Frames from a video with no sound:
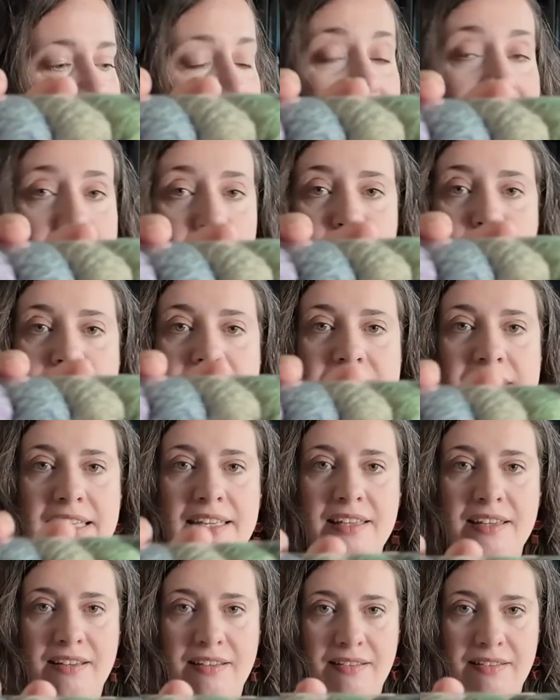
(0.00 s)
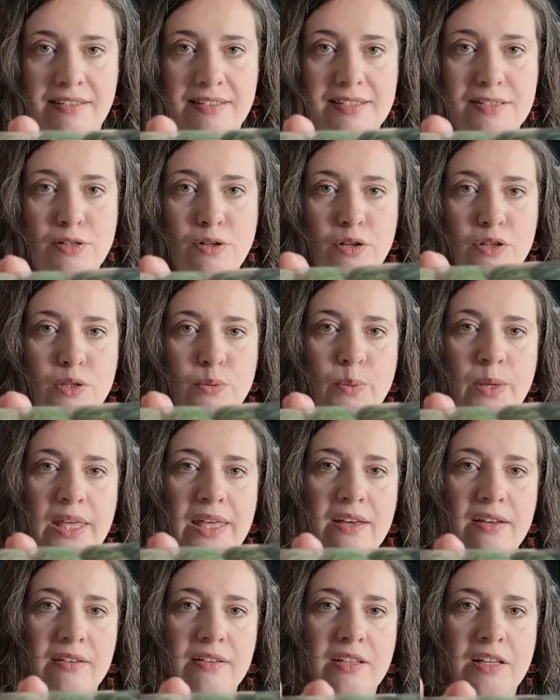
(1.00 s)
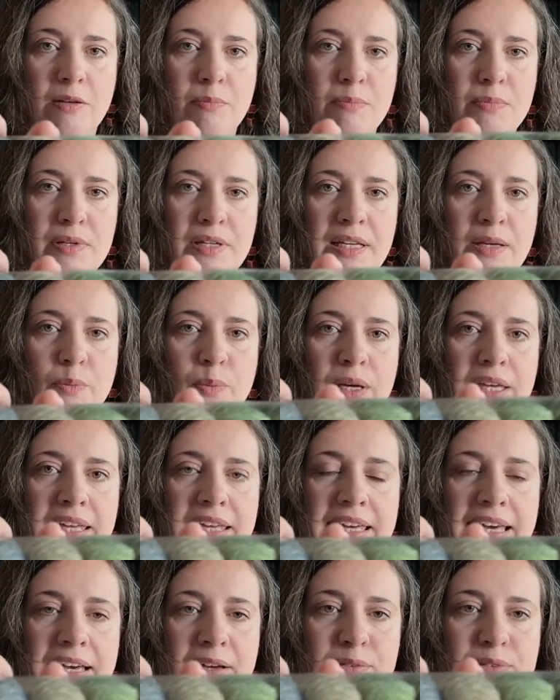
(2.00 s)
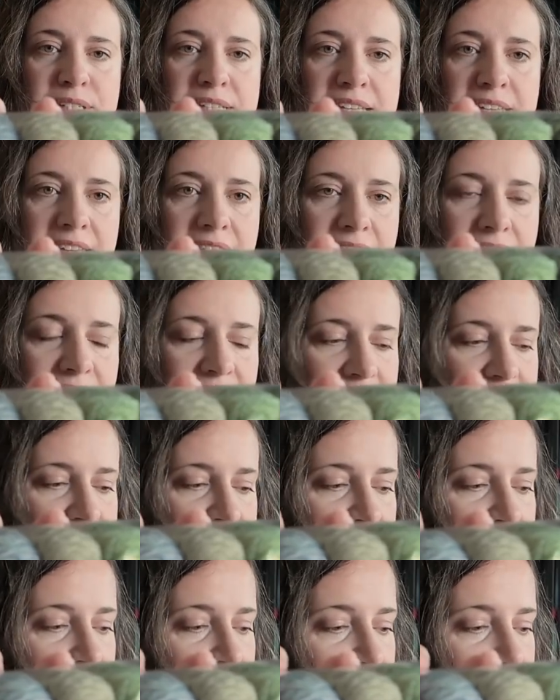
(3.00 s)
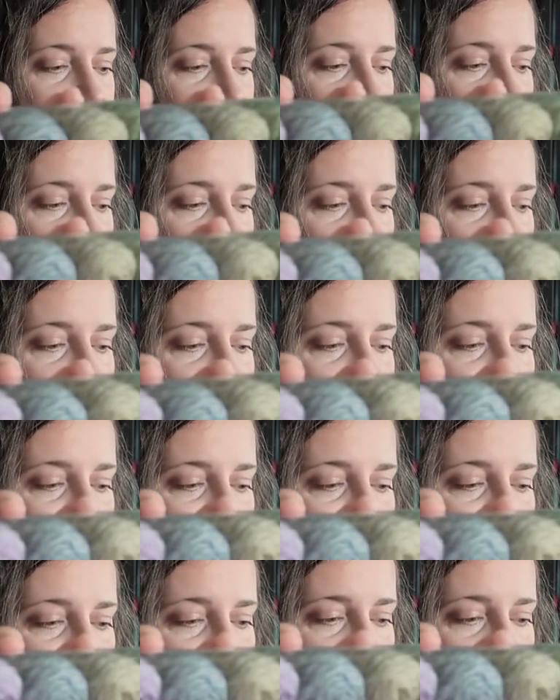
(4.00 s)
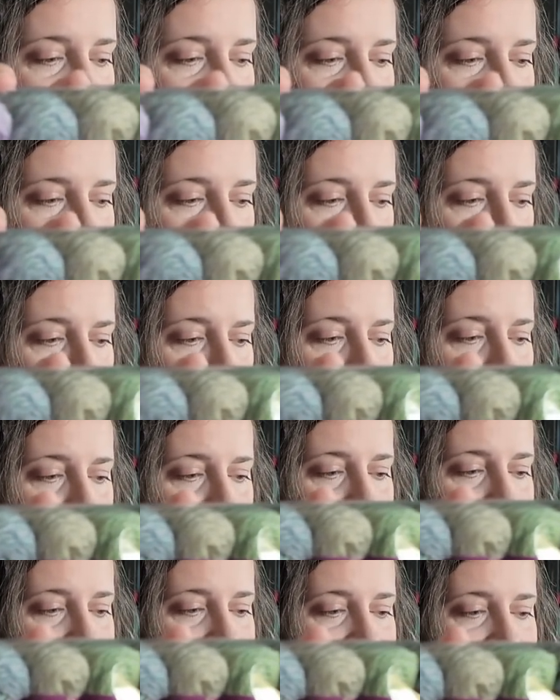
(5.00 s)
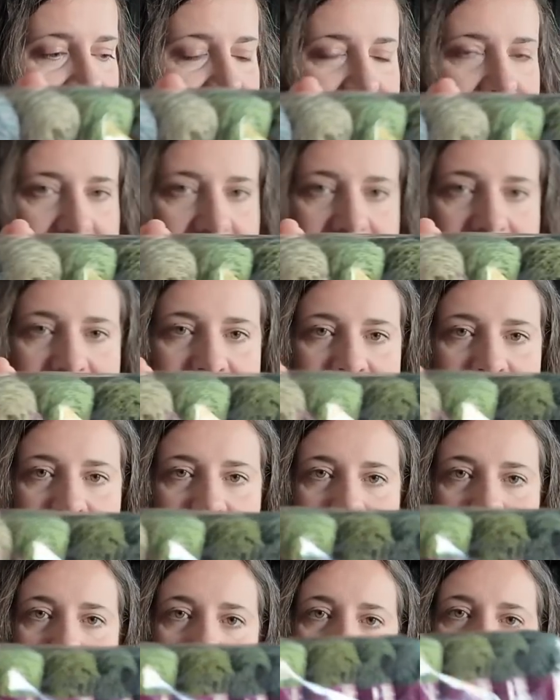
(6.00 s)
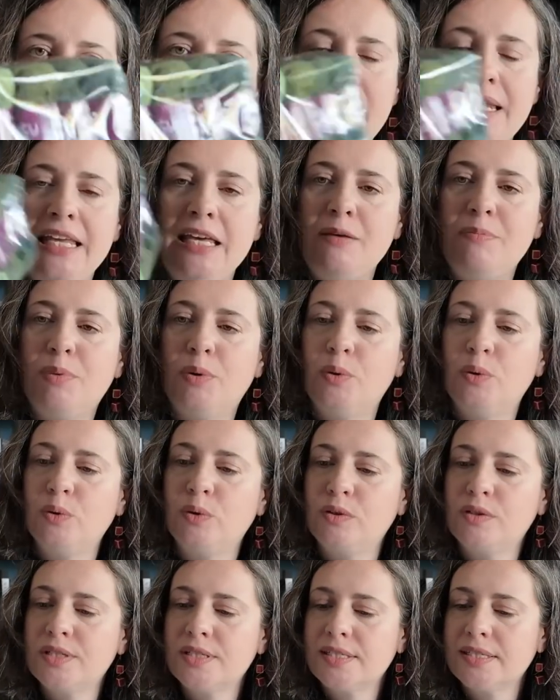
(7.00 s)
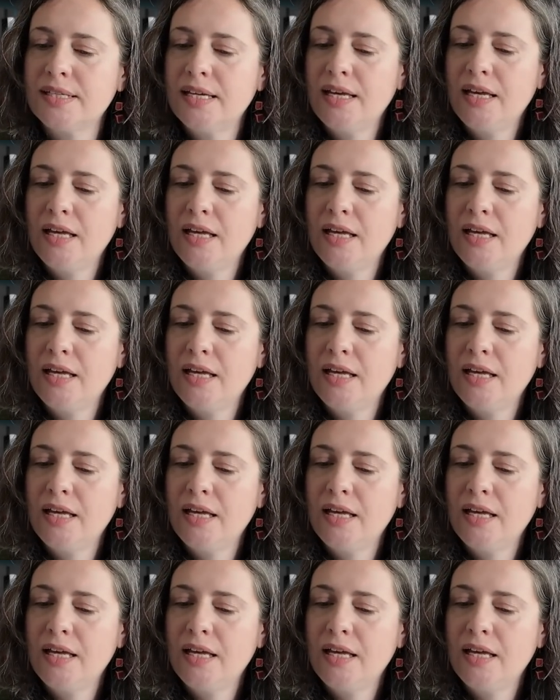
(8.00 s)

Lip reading: County Yarns, not the We Yarn Company, We County Yarns. And they do these amazing little mini balls